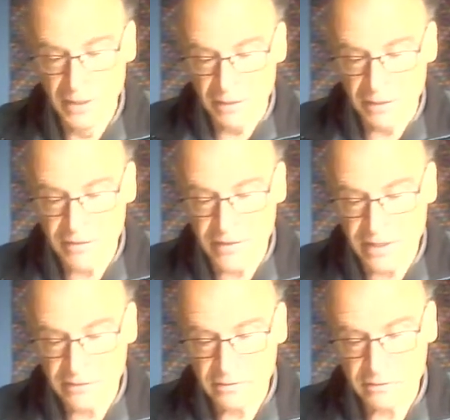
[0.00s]

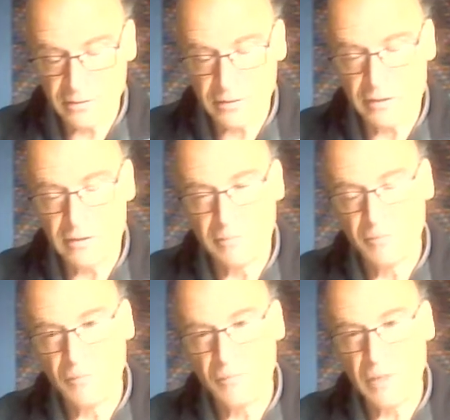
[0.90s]
that
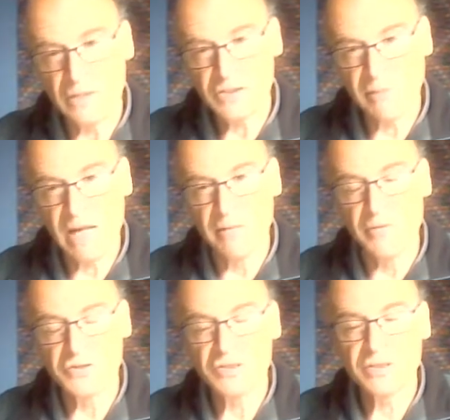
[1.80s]
some
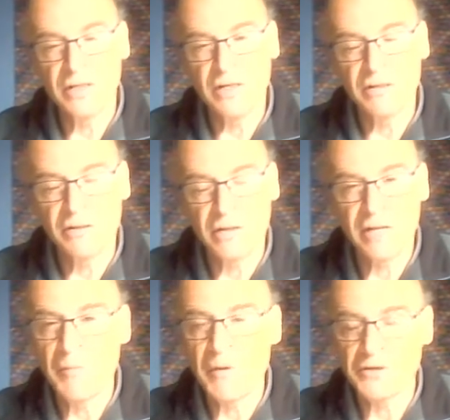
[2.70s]
elements in the
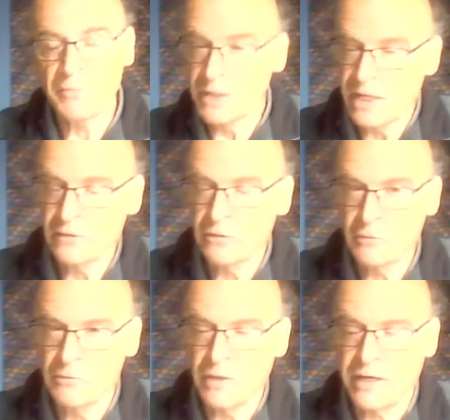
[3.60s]
Labour Party began
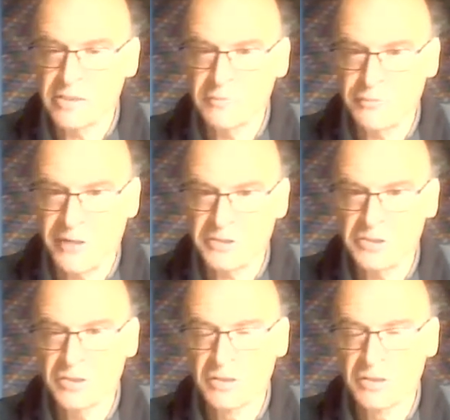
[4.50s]
to express